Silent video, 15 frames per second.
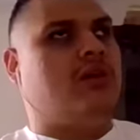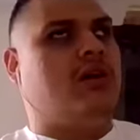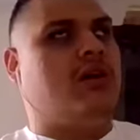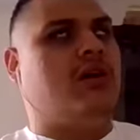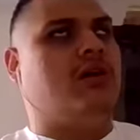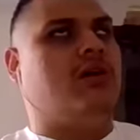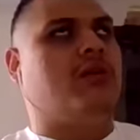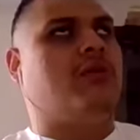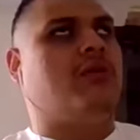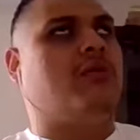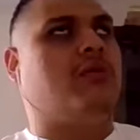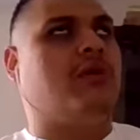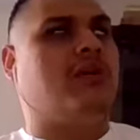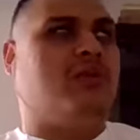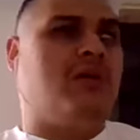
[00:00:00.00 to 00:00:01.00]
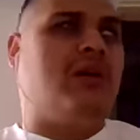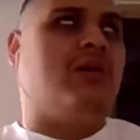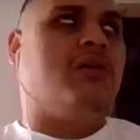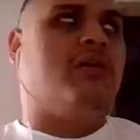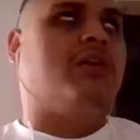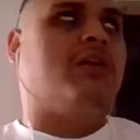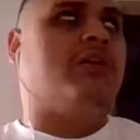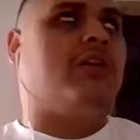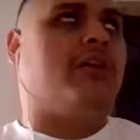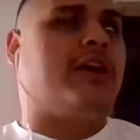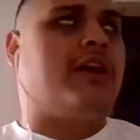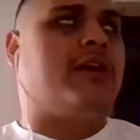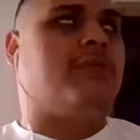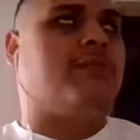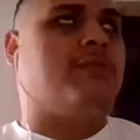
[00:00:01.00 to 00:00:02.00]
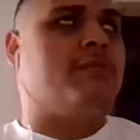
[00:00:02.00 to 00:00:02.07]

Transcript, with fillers: Uh, well, again,